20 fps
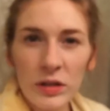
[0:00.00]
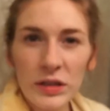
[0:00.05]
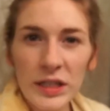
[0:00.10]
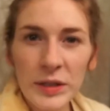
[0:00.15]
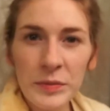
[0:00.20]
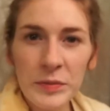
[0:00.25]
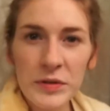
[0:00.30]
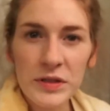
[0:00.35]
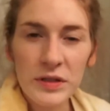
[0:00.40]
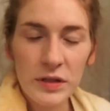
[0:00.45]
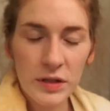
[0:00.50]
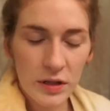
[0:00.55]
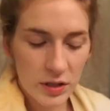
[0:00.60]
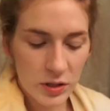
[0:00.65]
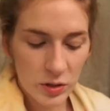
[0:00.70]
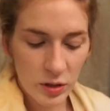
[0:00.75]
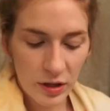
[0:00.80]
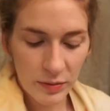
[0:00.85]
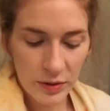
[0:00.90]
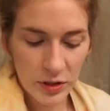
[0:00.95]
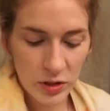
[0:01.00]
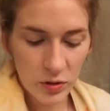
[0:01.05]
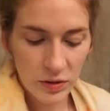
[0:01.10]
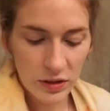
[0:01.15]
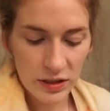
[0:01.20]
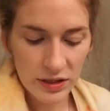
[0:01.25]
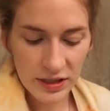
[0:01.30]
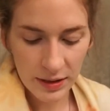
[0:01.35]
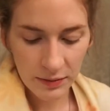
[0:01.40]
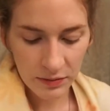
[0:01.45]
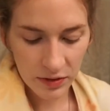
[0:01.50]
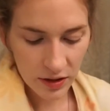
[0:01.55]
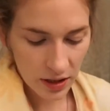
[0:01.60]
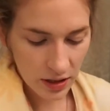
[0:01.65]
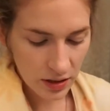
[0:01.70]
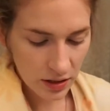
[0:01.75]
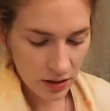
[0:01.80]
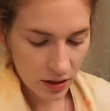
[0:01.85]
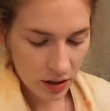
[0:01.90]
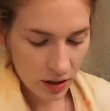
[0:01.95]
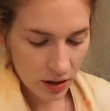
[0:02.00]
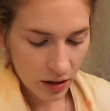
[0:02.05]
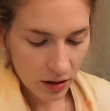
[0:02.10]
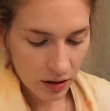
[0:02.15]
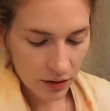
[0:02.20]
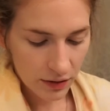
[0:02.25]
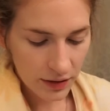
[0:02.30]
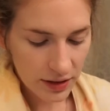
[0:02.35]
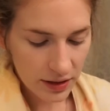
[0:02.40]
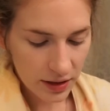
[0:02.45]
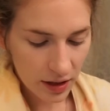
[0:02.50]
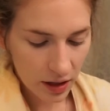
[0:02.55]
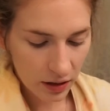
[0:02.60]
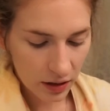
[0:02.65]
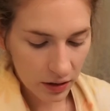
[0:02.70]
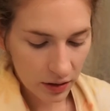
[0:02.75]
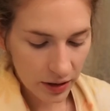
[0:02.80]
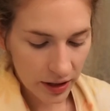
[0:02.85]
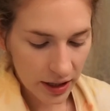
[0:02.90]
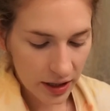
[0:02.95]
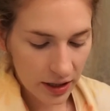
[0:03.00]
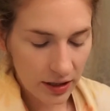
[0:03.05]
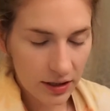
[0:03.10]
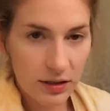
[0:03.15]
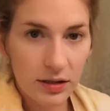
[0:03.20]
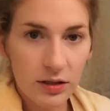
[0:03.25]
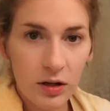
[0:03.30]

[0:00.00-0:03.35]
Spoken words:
lips. So I've been doing the same thing. This color is